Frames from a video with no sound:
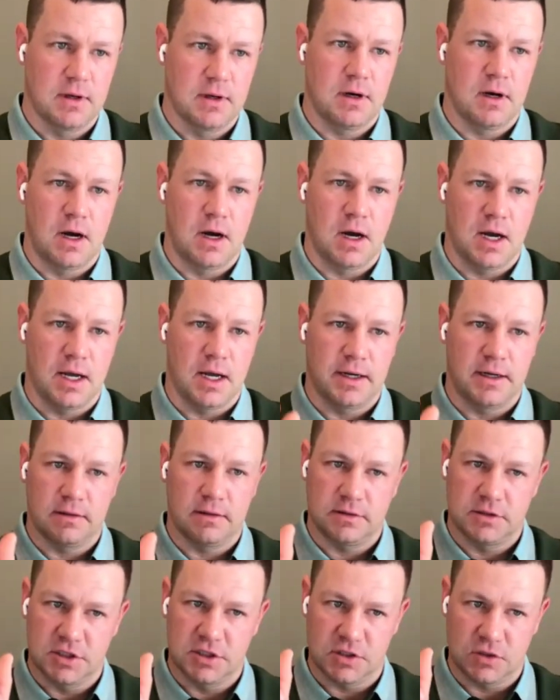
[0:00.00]
on
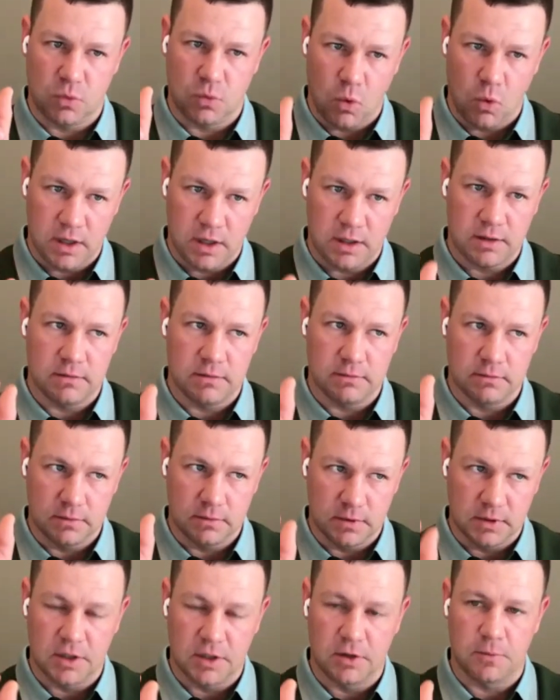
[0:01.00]
just one
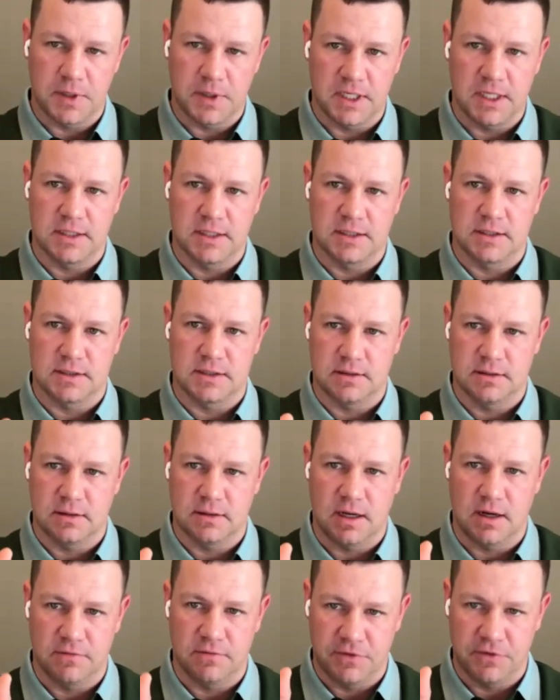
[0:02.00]
little piece
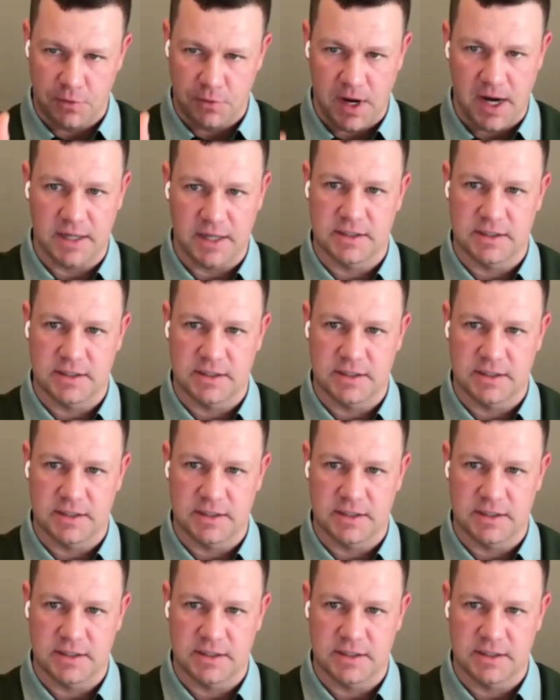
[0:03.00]
of the reg